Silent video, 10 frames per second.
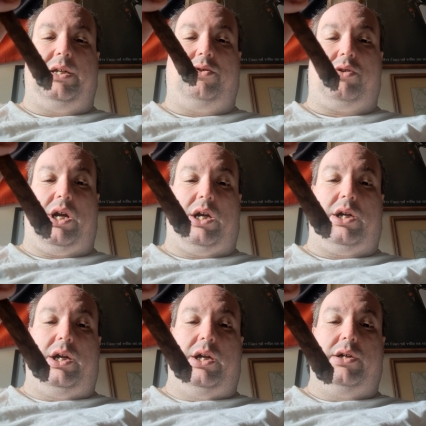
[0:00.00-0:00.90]
in your
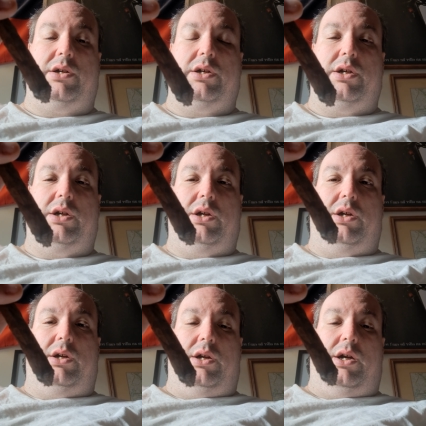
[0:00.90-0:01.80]
area,
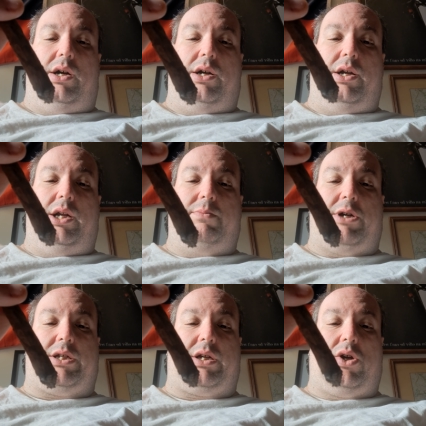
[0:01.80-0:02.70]
uh, any of my
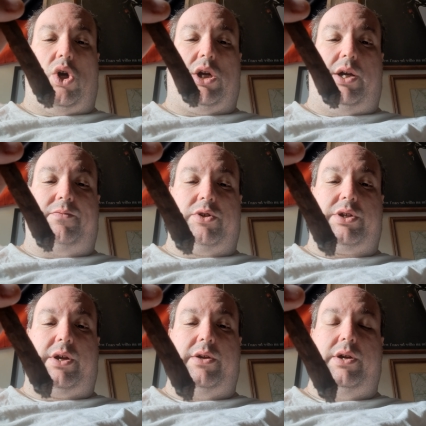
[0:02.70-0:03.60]
cigar
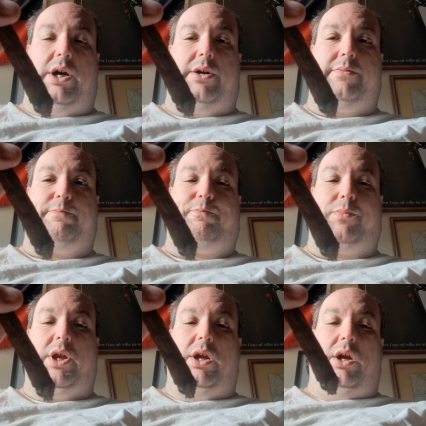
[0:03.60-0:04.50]
lovers. Um,
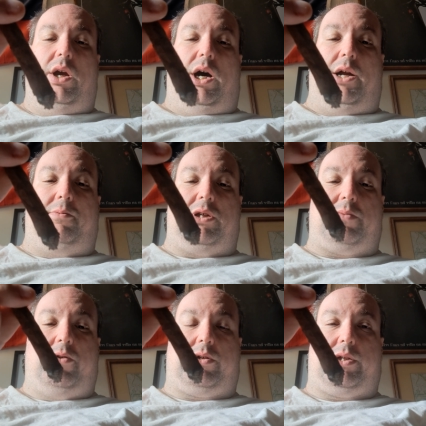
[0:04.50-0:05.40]
I've been
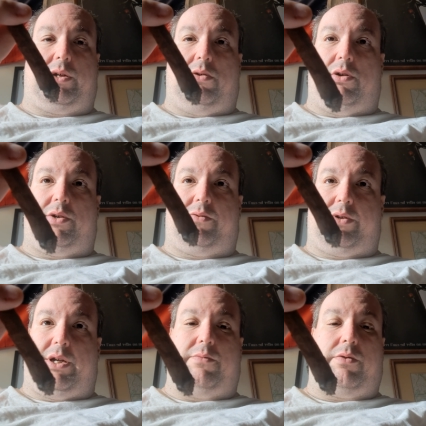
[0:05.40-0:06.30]
smoking cigars for
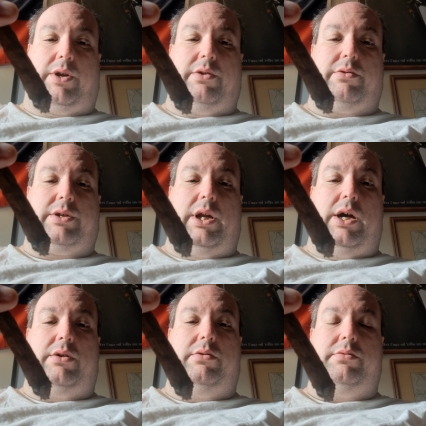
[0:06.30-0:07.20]
several years
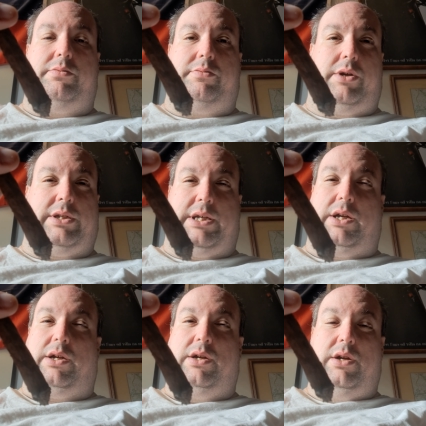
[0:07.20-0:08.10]
now. I'd
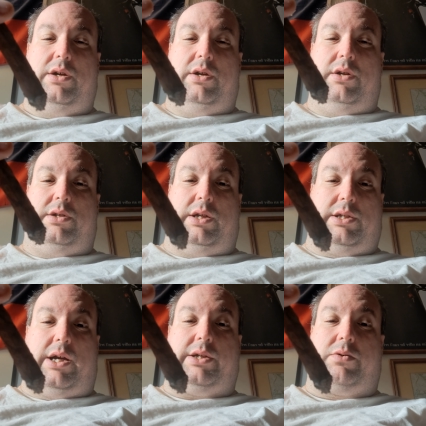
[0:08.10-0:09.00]
say since
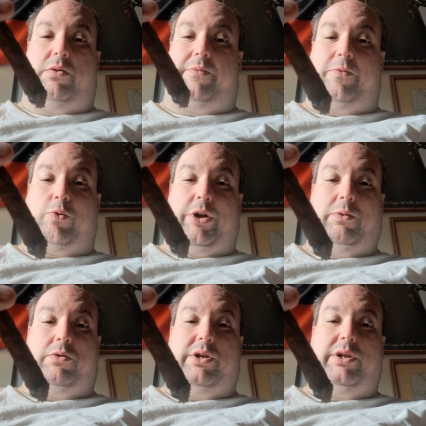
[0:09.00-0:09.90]
high school, I'm
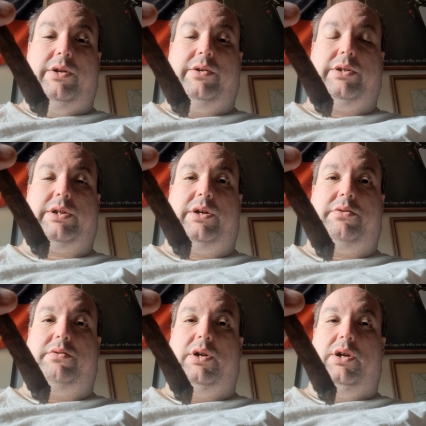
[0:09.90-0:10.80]
41.
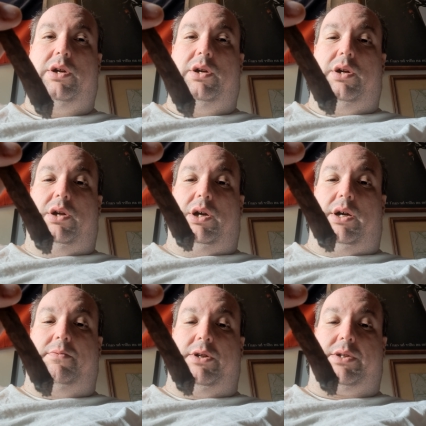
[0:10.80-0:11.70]
So
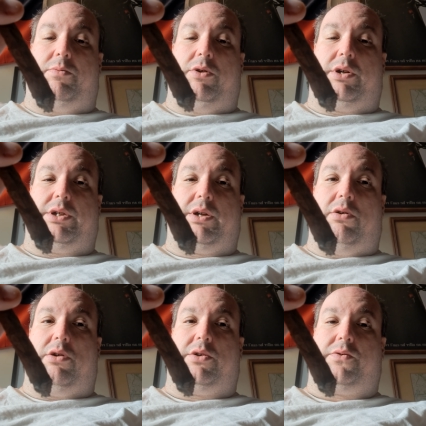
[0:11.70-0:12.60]
I've been smoking
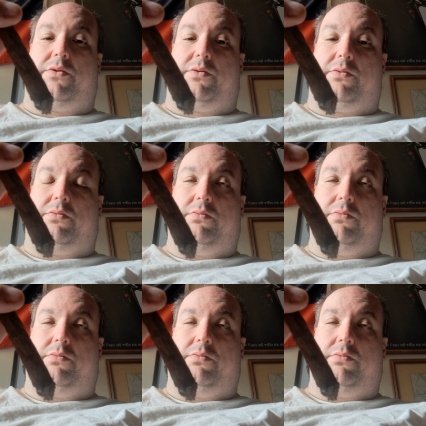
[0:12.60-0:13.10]
cigars for